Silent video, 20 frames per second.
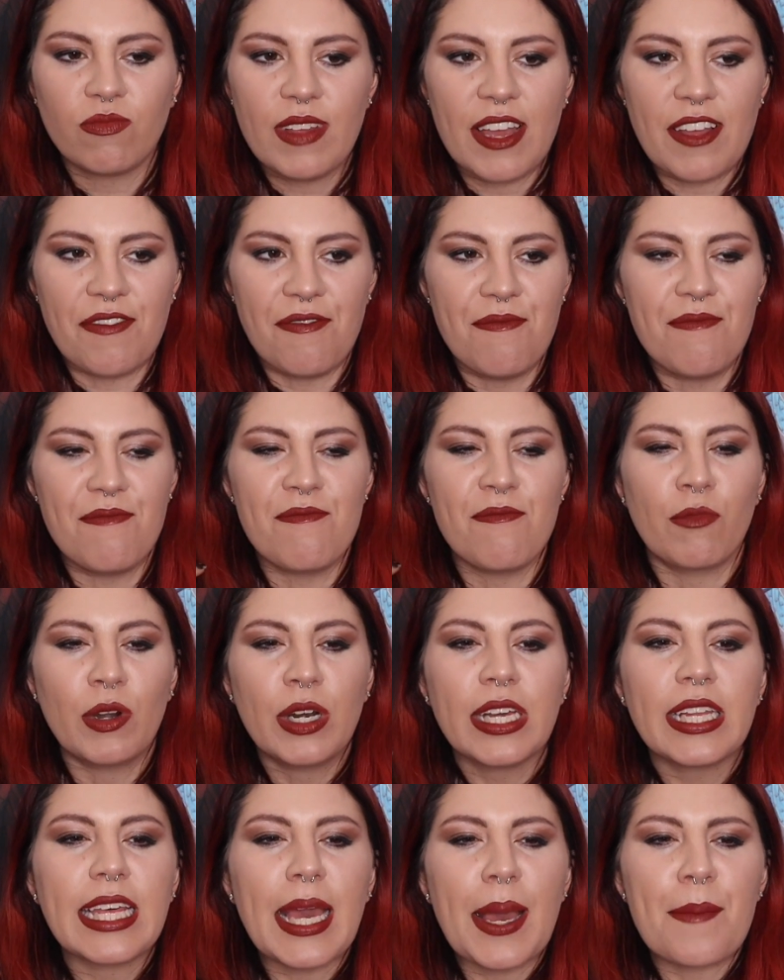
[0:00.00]
It
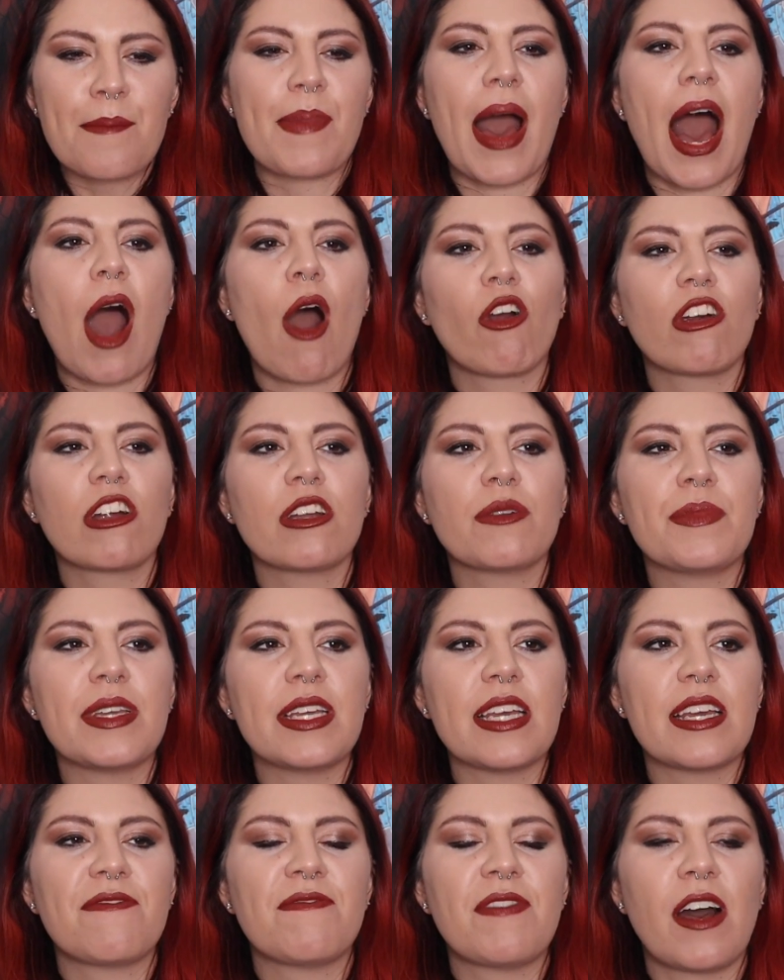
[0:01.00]
really empowered
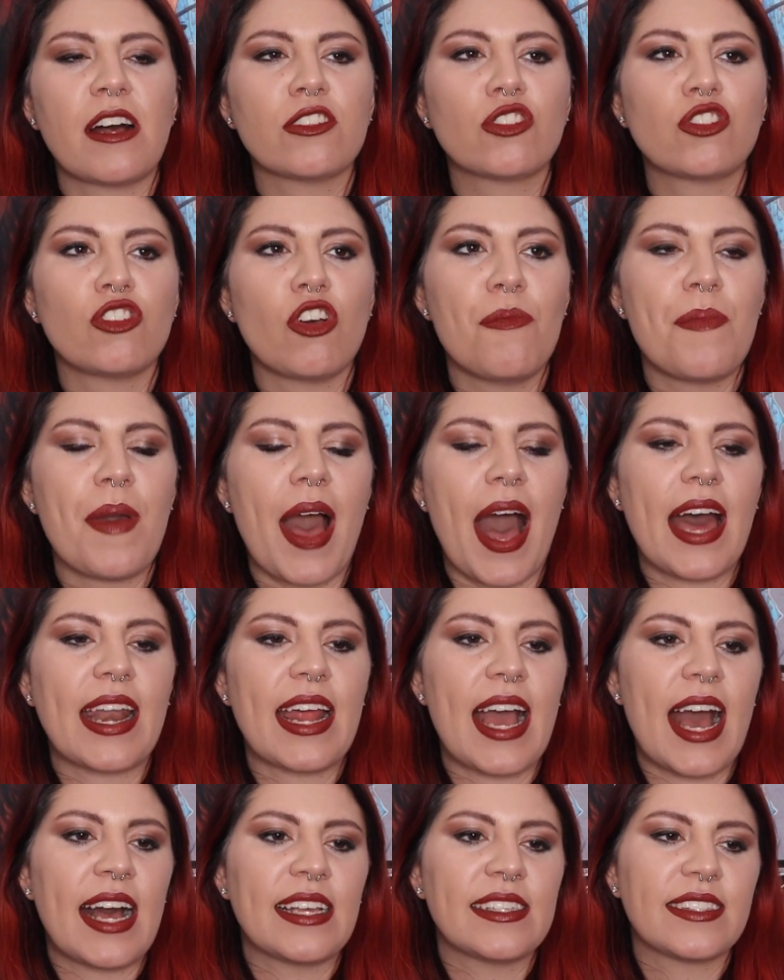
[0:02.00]
me. It felt so
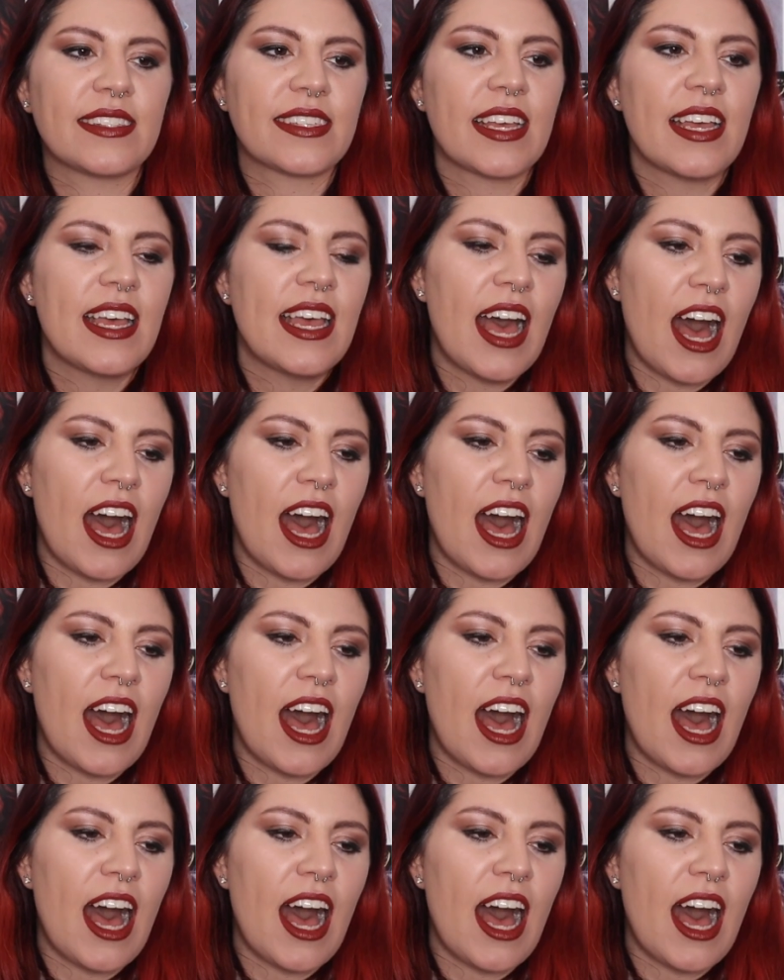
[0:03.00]
badass.